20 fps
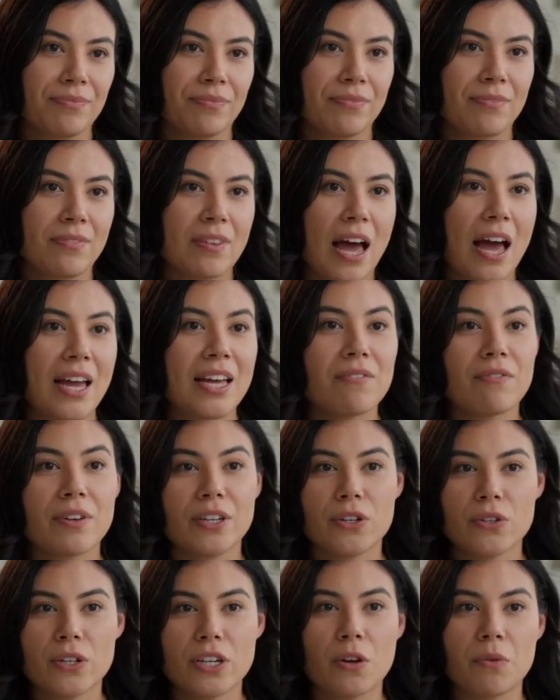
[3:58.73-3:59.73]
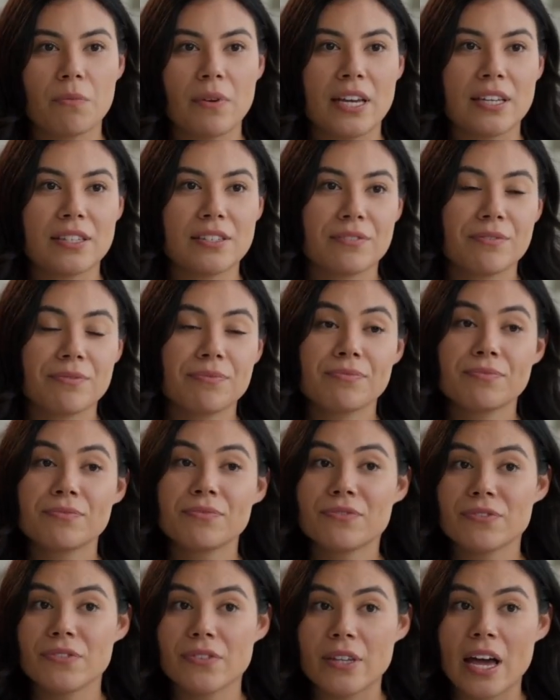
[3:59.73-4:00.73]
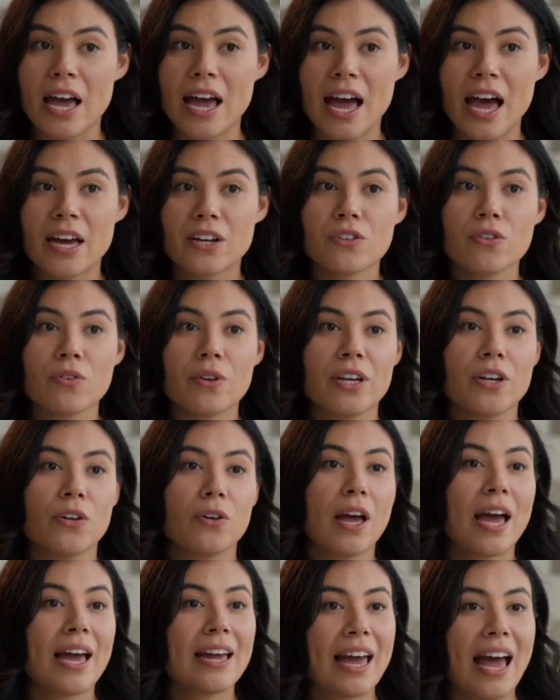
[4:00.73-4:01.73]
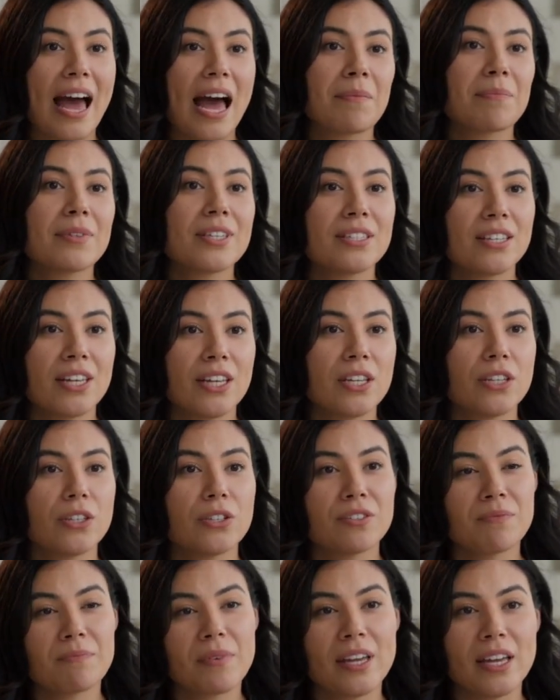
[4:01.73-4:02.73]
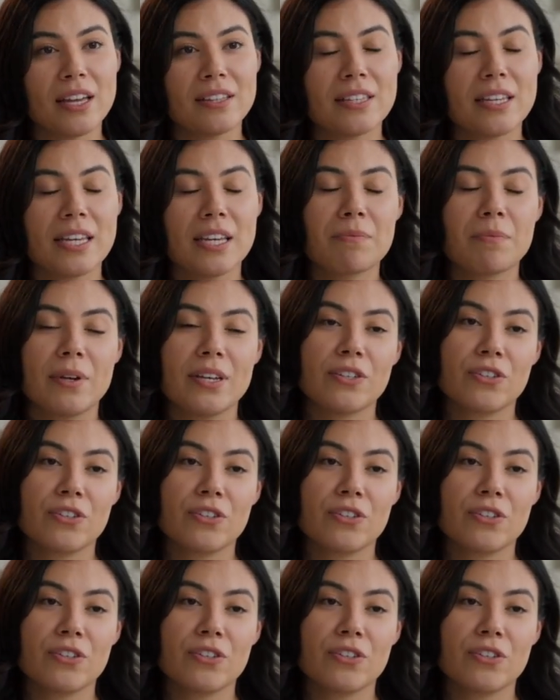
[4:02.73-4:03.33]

Not even a little bit. I actually cried happy tears because it had been